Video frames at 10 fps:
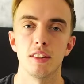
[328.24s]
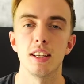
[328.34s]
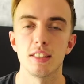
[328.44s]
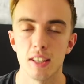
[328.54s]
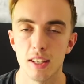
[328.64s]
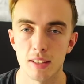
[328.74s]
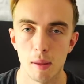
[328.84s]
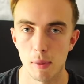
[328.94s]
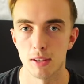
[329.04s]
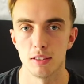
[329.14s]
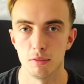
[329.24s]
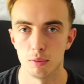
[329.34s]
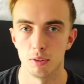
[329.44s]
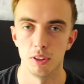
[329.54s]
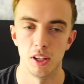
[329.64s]
This is a massive
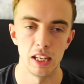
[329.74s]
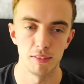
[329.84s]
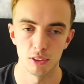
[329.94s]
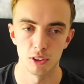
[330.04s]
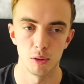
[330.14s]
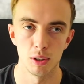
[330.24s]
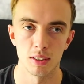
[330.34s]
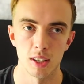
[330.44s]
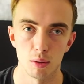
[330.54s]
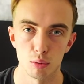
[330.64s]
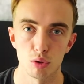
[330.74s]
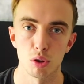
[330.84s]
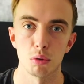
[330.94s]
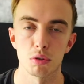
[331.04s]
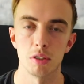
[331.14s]
one, even though it sounds
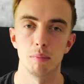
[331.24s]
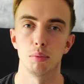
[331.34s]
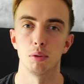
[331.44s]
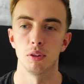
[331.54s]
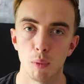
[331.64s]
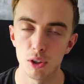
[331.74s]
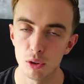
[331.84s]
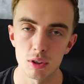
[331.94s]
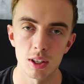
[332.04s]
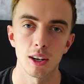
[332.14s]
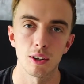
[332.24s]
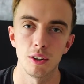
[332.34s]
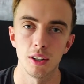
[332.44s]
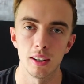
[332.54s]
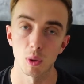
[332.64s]
so simple. When you start
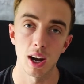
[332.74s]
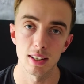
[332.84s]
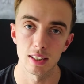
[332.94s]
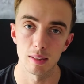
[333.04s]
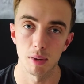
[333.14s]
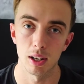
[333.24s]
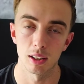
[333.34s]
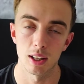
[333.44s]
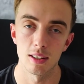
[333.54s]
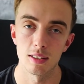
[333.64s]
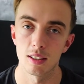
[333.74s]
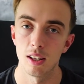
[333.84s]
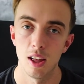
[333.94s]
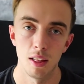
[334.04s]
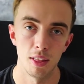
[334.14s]
cutting, what I see in my clients,
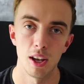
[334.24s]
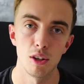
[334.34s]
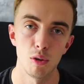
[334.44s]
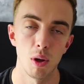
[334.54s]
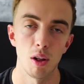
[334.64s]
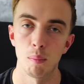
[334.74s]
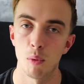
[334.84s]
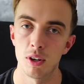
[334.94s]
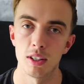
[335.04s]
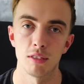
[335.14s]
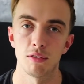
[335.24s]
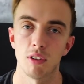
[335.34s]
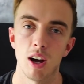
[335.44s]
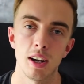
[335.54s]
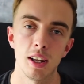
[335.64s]
they do well Monday to
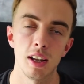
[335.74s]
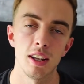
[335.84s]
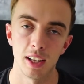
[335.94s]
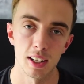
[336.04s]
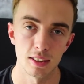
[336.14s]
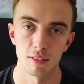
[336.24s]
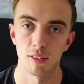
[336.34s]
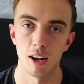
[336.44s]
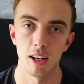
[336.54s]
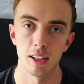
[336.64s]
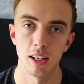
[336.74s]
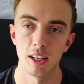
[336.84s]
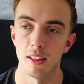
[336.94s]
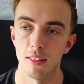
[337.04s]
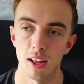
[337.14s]
Friday, get to Friday,
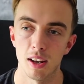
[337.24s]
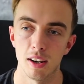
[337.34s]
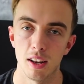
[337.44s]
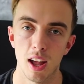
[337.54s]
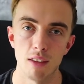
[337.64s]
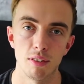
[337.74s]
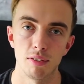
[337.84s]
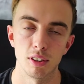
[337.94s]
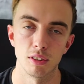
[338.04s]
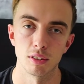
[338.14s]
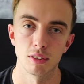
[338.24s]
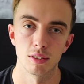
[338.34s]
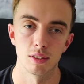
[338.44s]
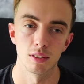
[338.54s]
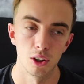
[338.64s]
and then everything
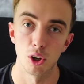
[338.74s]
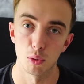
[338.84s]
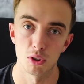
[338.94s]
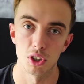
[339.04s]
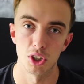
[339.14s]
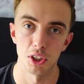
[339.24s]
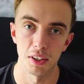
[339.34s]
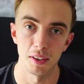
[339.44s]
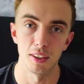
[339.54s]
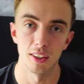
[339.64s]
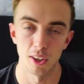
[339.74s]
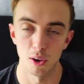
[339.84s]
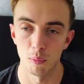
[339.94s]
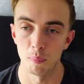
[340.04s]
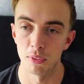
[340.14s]
just goes to shit. You
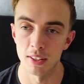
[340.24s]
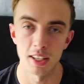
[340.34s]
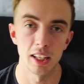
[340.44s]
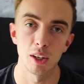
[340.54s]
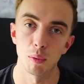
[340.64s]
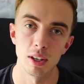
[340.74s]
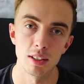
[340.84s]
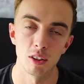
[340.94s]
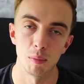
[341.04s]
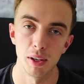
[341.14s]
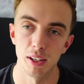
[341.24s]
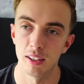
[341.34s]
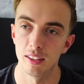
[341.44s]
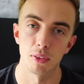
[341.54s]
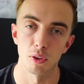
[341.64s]
know, the takeaways come
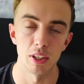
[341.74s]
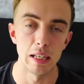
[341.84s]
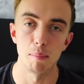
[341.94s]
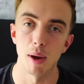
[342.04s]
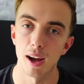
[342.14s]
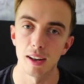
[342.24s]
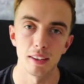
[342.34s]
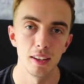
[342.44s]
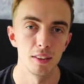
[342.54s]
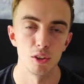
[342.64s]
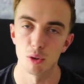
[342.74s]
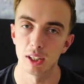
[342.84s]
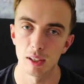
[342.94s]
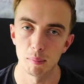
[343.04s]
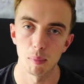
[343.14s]
in, so they eat bad,
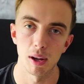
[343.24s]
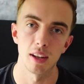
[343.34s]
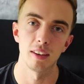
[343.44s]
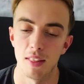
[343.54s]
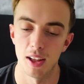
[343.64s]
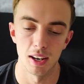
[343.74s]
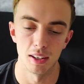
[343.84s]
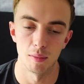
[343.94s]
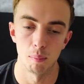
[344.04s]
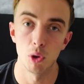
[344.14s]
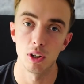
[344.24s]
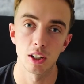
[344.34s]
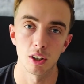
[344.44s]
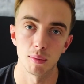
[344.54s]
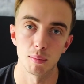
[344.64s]
drinking bad, and then Monday
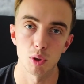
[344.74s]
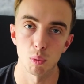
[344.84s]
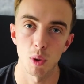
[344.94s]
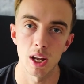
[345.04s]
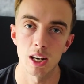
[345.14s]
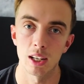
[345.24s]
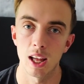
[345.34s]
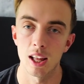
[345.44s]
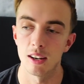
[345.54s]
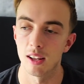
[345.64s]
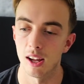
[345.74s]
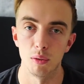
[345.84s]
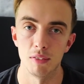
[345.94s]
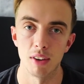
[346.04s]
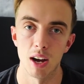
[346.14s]
comes, I'm weighing again,
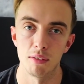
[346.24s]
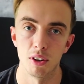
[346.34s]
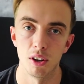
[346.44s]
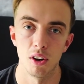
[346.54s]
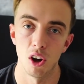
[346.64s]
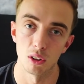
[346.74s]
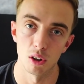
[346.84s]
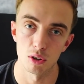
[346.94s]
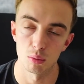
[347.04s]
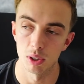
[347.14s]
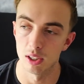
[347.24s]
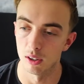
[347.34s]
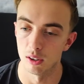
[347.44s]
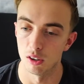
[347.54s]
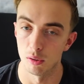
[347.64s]
and they've either not lost weight
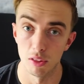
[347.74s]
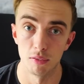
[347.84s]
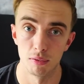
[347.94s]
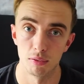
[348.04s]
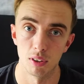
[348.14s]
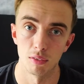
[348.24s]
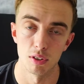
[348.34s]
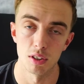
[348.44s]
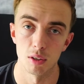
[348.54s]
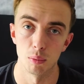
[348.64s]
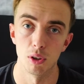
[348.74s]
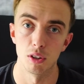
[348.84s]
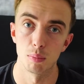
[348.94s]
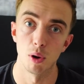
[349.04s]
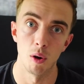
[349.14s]
or they've obviously the
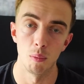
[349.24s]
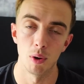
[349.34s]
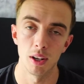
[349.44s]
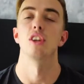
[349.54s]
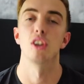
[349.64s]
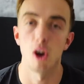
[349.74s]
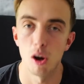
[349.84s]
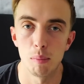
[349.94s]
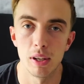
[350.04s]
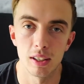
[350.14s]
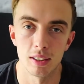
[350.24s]
worst put on weight. You gotta be